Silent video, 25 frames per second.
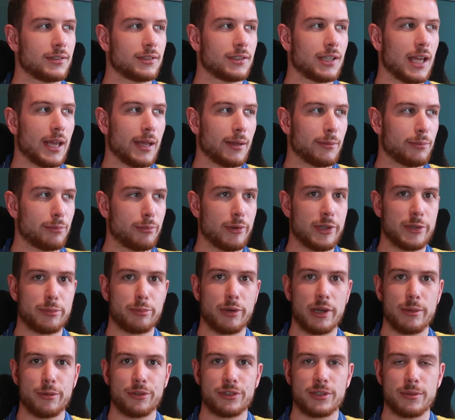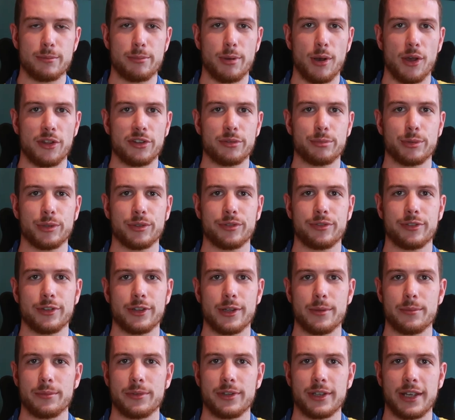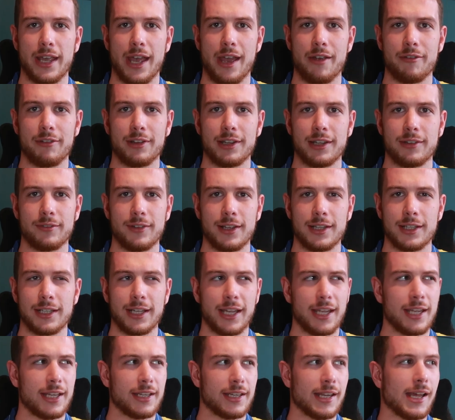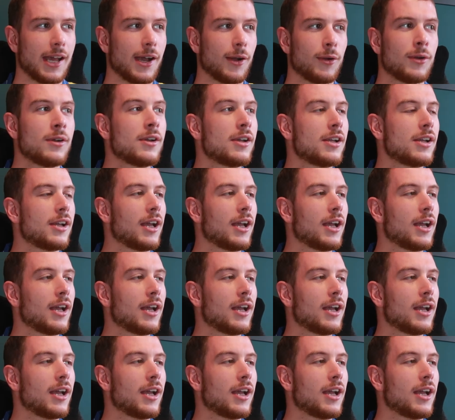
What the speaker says: it's pretty much impossible for them to get relegated now.